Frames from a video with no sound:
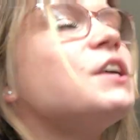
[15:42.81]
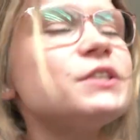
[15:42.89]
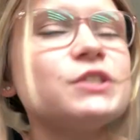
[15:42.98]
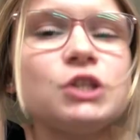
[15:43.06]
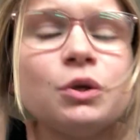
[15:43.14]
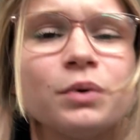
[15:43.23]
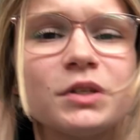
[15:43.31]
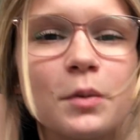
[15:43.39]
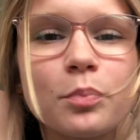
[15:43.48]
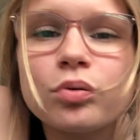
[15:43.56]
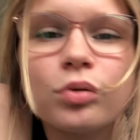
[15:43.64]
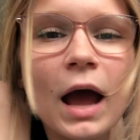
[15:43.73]
see you as a
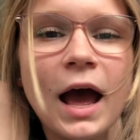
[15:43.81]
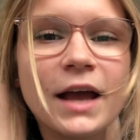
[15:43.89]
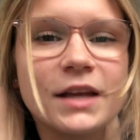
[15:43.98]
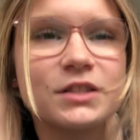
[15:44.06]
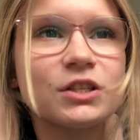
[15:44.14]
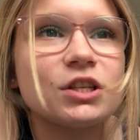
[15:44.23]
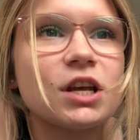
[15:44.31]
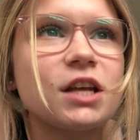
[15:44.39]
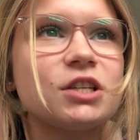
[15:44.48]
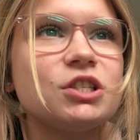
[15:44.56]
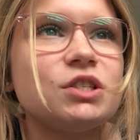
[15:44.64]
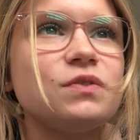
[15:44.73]
prize, and
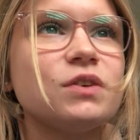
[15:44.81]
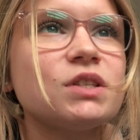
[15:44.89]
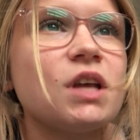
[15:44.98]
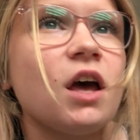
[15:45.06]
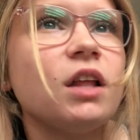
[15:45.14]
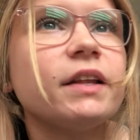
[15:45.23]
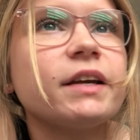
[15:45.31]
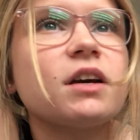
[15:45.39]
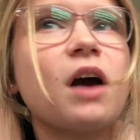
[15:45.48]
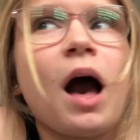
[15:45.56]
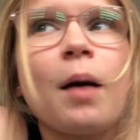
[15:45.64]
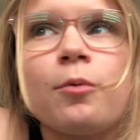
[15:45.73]
it just feels like
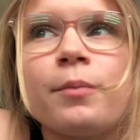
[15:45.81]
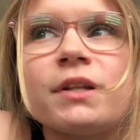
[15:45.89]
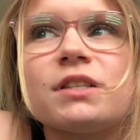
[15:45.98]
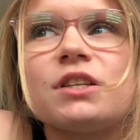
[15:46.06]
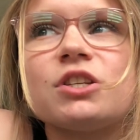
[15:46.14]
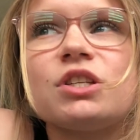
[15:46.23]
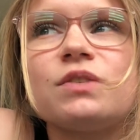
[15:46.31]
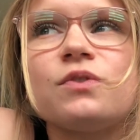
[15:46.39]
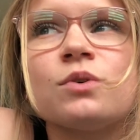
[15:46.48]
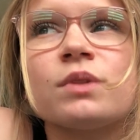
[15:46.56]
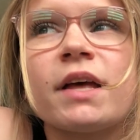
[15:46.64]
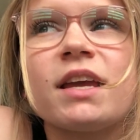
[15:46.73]
compliments that just
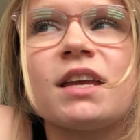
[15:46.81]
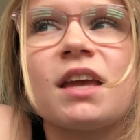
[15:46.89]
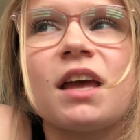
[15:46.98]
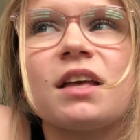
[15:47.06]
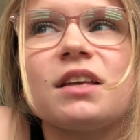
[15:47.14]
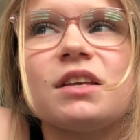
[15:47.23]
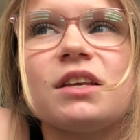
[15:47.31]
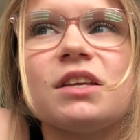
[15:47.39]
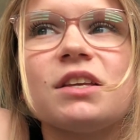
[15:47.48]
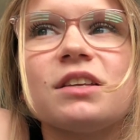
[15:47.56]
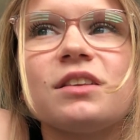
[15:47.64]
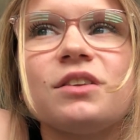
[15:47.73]
feel like
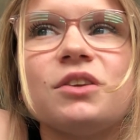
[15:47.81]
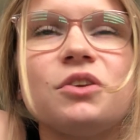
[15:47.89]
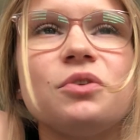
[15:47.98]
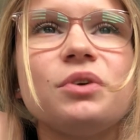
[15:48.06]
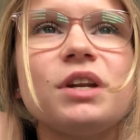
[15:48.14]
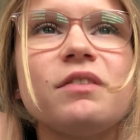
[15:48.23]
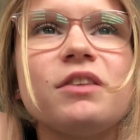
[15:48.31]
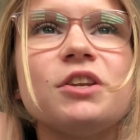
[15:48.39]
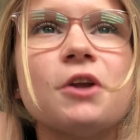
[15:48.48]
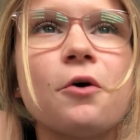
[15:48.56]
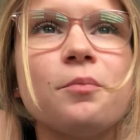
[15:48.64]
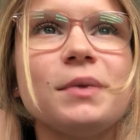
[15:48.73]
you don't even
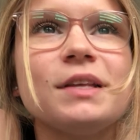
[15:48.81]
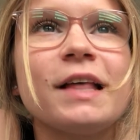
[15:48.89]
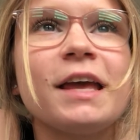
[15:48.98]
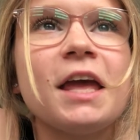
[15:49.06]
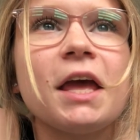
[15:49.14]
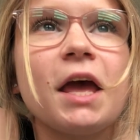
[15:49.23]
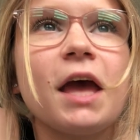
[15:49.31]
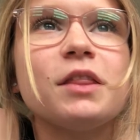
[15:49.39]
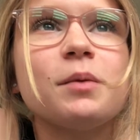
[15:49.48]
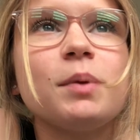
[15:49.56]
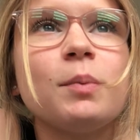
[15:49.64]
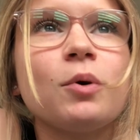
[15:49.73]
know me, like, and
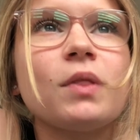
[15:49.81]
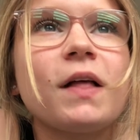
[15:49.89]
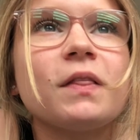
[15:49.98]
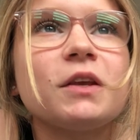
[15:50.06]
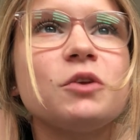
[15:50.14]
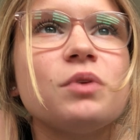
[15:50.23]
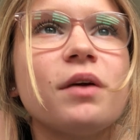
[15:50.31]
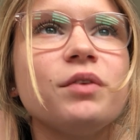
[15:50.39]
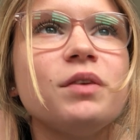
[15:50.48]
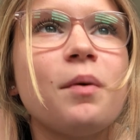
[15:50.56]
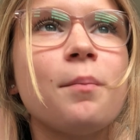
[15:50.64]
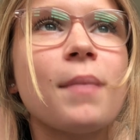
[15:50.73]
then people online, like, you never
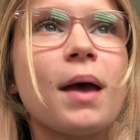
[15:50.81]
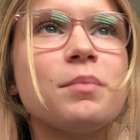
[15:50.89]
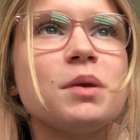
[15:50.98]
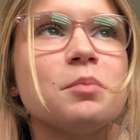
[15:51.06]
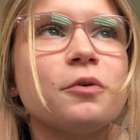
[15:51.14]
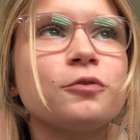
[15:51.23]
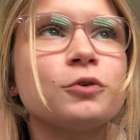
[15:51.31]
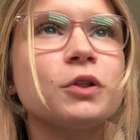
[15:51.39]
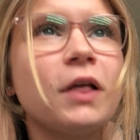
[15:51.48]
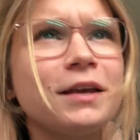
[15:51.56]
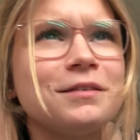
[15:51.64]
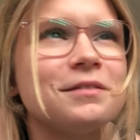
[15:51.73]
even met me before,
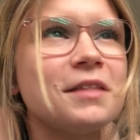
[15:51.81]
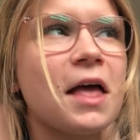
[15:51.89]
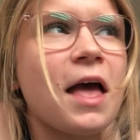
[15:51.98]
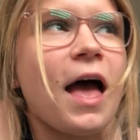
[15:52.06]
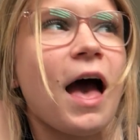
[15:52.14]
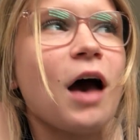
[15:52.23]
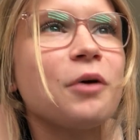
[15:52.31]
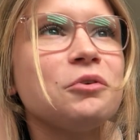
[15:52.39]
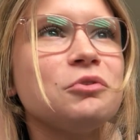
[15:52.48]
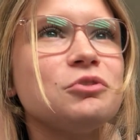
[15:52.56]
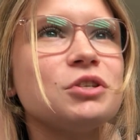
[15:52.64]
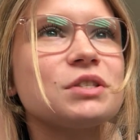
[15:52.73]
like, how are
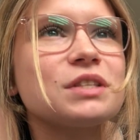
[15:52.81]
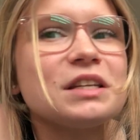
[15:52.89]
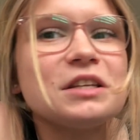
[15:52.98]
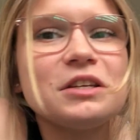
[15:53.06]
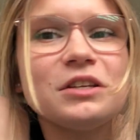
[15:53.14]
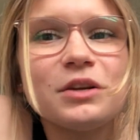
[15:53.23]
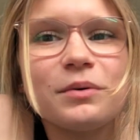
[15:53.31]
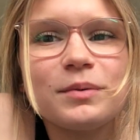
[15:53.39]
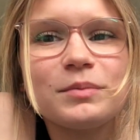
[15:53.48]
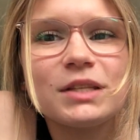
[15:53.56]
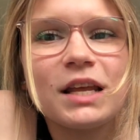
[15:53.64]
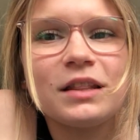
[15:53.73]
you just, you know what
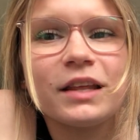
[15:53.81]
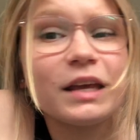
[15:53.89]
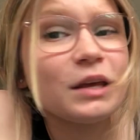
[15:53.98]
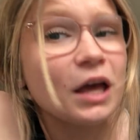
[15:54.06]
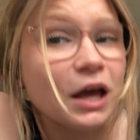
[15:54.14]
I'm saying, like,